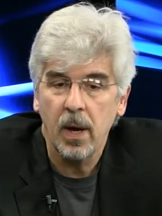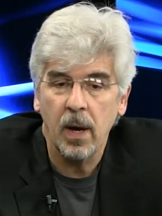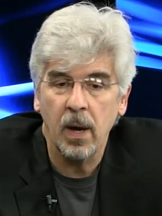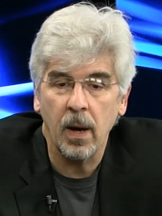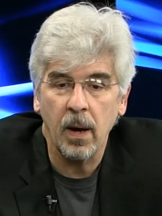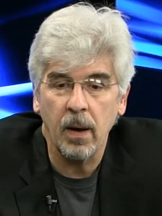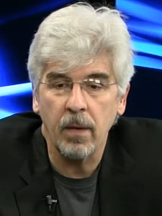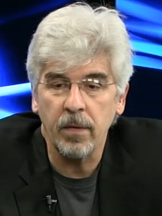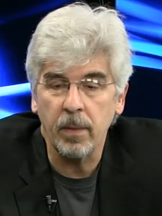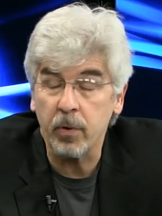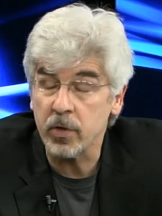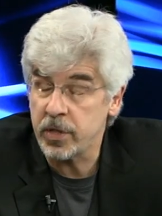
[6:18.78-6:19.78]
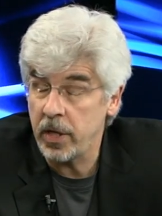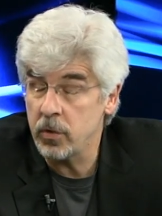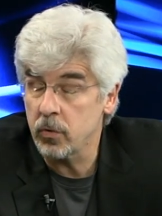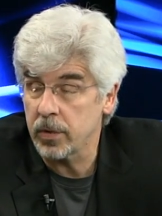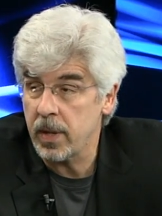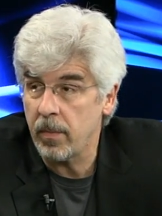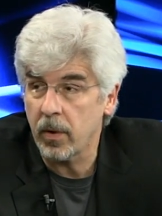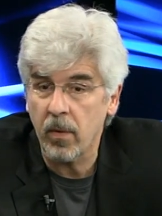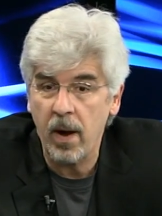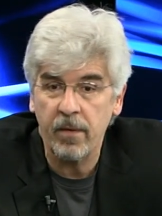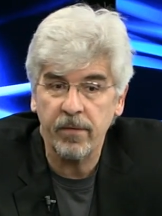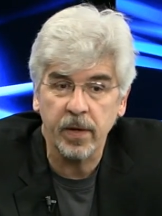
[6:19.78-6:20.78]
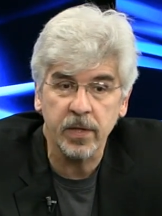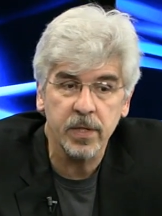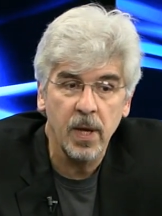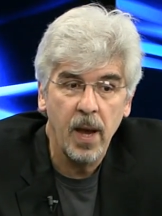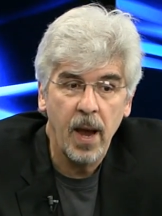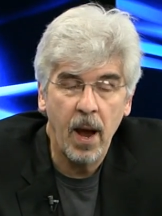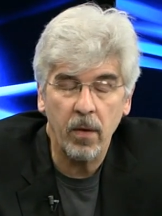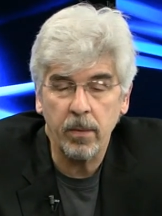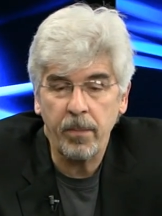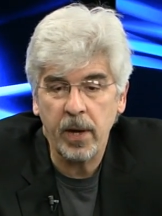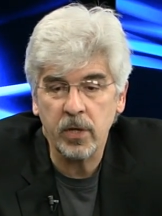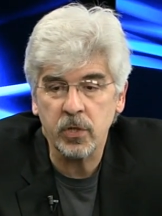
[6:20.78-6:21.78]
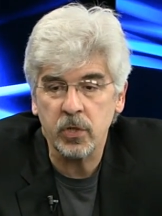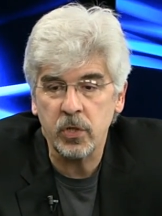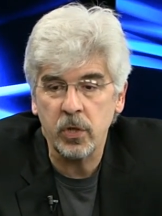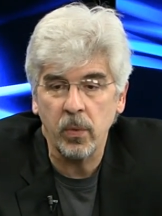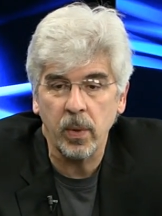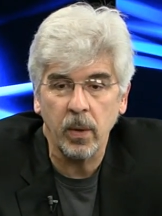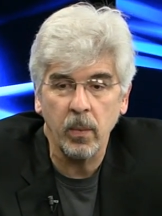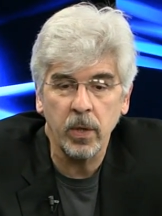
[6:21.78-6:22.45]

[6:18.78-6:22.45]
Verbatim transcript: uh, the procedural demographics, how the patient's doing.